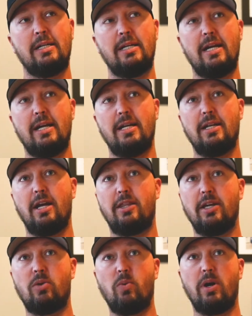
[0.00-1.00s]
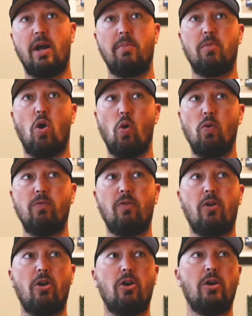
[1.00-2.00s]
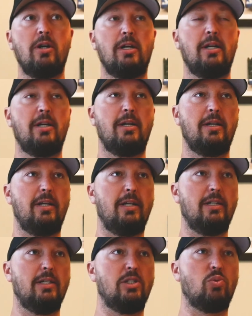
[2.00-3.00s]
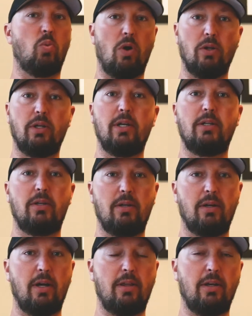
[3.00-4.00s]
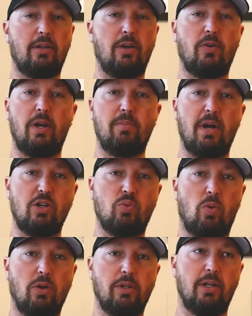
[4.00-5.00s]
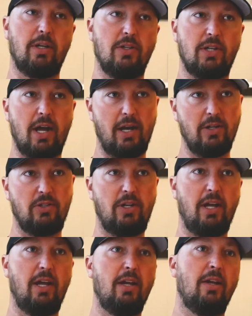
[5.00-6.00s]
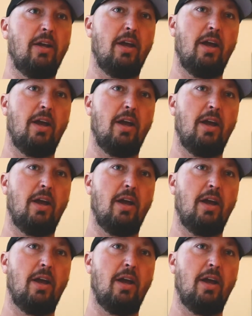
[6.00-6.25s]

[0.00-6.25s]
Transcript: And I think what I'm over is walnut. I think the grain match walnut has had its day.